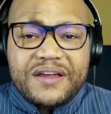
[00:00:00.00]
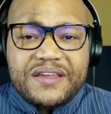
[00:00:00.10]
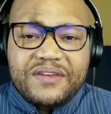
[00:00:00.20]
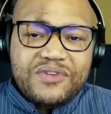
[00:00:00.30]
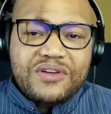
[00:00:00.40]

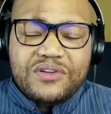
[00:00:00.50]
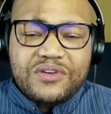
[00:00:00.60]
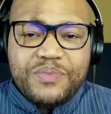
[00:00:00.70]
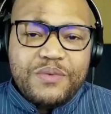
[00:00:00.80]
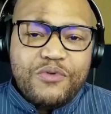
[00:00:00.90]
give you a
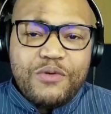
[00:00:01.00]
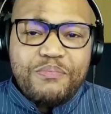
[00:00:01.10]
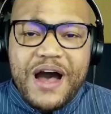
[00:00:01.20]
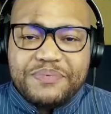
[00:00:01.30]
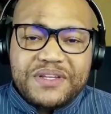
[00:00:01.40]
little bit more
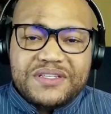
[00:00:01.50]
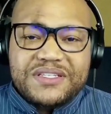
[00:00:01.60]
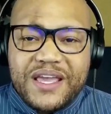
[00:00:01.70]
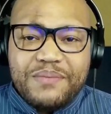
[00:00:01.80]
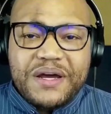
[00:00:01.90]
pop than,
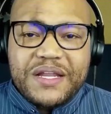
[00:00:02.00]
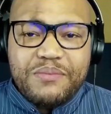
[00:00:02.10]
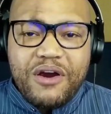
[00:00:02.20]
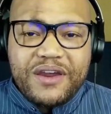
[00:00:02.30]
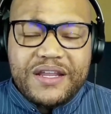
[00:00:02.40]
say, a money
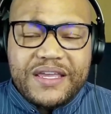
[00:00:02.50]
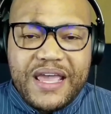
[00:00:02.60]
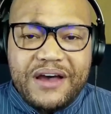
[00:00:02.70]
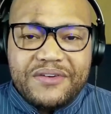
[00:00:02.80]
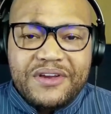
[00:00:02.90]
market
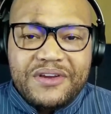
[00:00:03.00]
account.